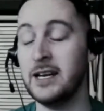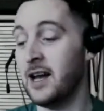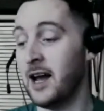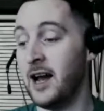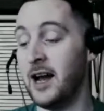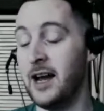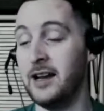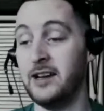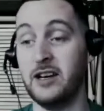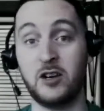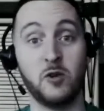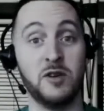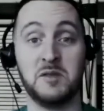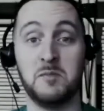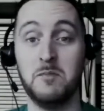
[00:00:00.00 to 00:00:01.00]
and
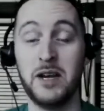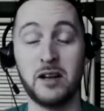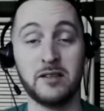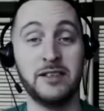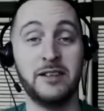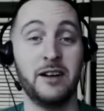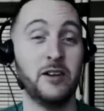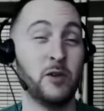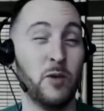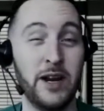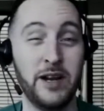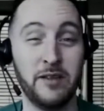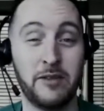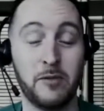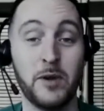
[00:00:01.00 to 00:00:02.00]
Khris Middleton, underrated
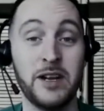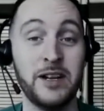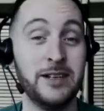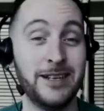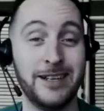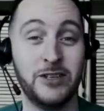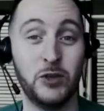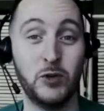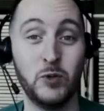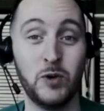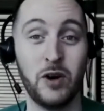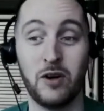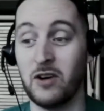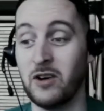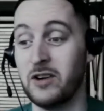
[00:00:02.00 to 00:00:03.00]
3-and-D
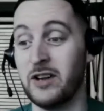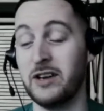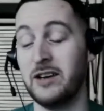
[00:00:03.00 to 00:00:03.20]
2-guard,